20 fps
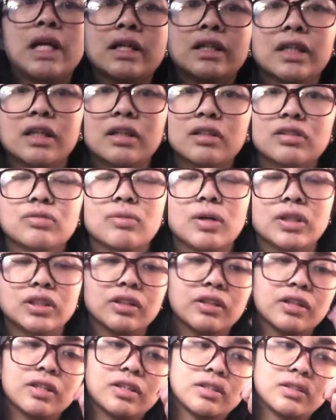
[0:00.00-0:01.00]
Danielle is
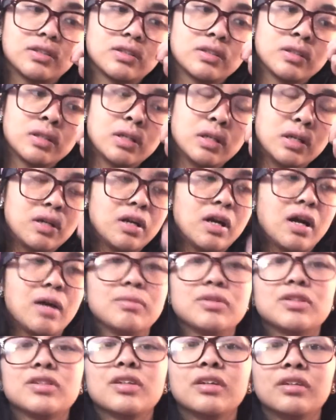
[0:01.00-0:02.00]
watching this,
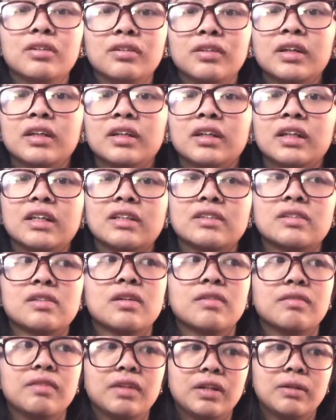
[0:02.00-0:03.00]
I'm just including this
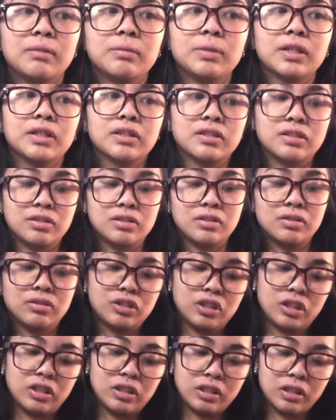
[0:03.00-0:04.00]
to the video because, you know,
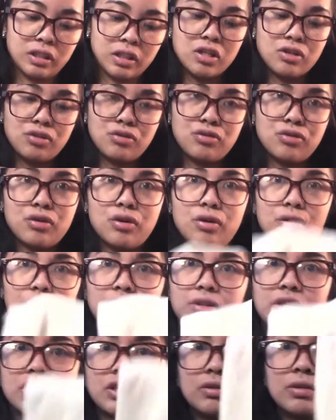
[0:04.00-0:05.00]
Jella. So
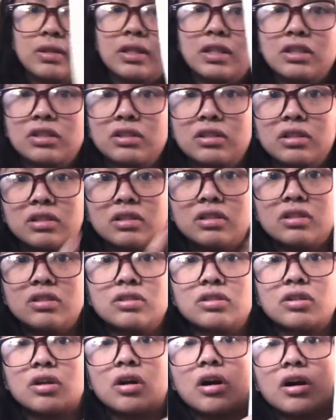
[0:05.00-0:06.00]
this one is just a
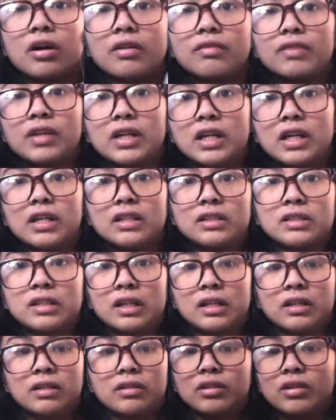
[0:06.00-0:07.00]
scarf, and it has
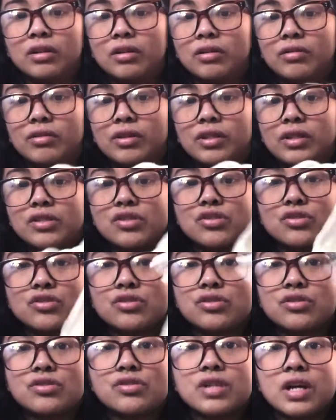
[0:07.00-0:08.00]
like, you know,
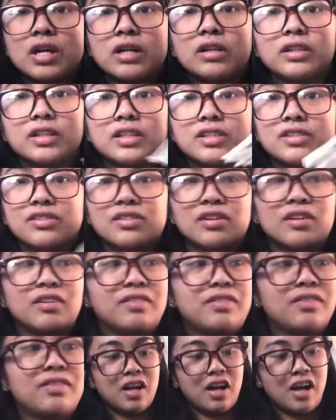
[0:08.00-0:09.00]
this dangly stuff,
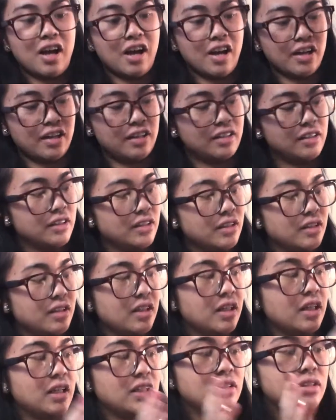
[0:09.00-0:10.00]
and
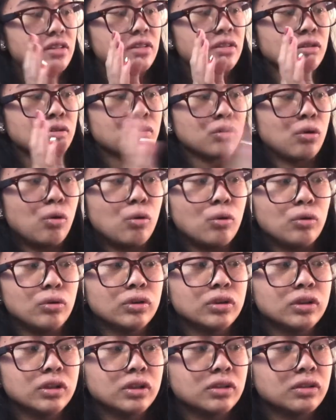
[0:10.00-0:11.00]
it's
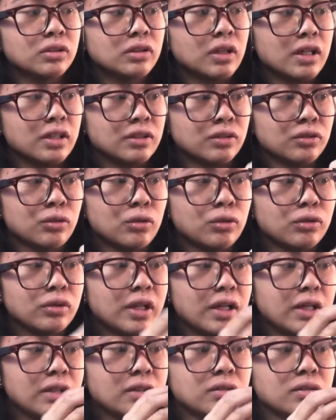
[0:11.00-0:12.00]
gold. It has gold
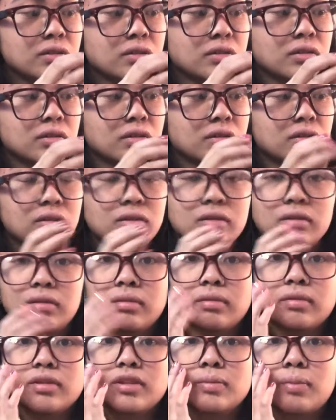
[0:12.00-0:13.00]
like
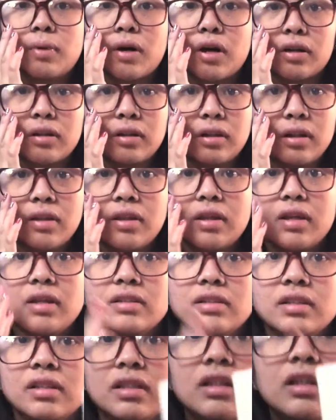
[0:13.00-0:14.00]
sparkly
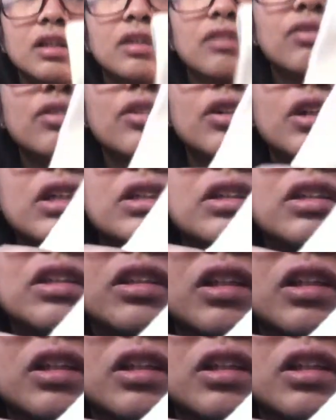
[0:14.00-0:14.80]
things in it, if you guys can